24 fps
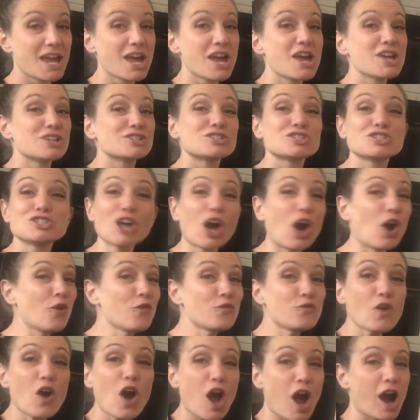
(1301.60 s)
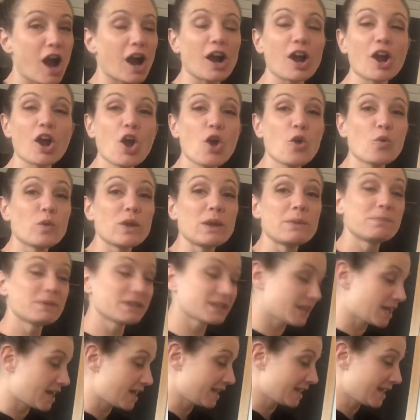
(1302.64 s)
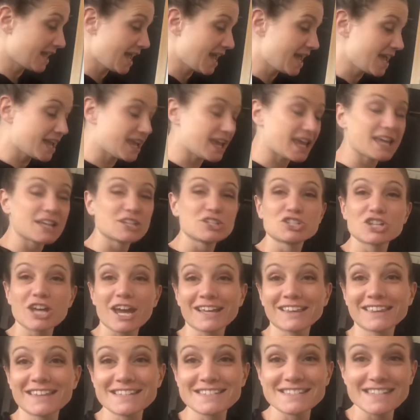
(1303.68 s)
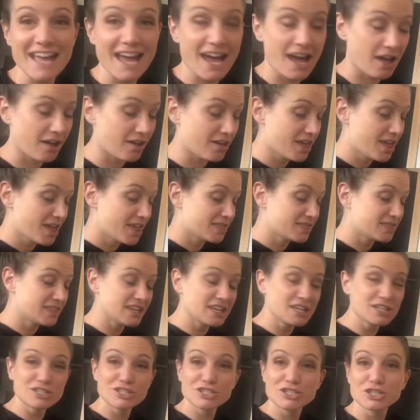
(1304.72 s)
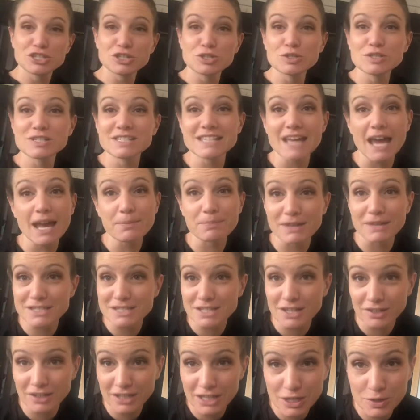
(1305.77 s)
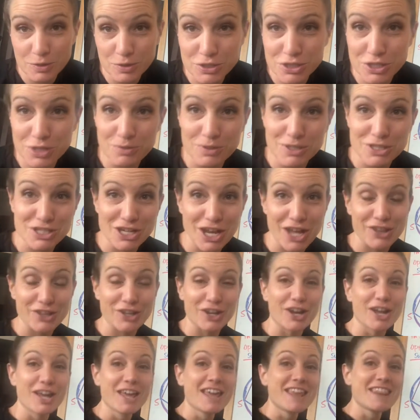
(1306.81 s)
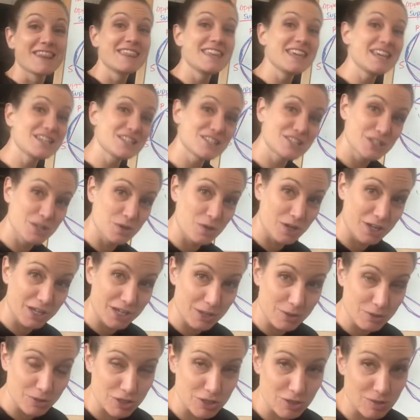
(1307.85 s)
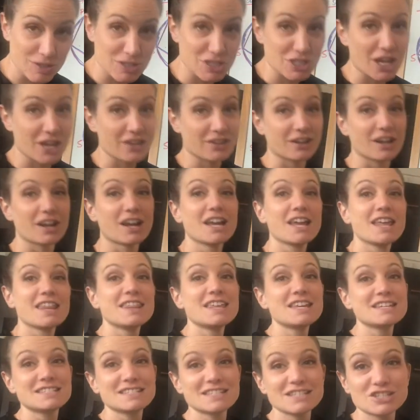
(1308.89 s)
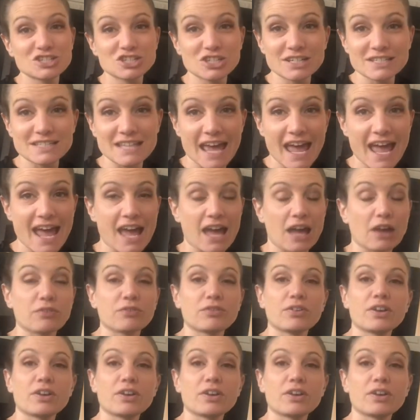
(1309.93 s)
So far, we've been like, hey, check this out. These two segments are equal to each other. These two are equal to each other. This is just half.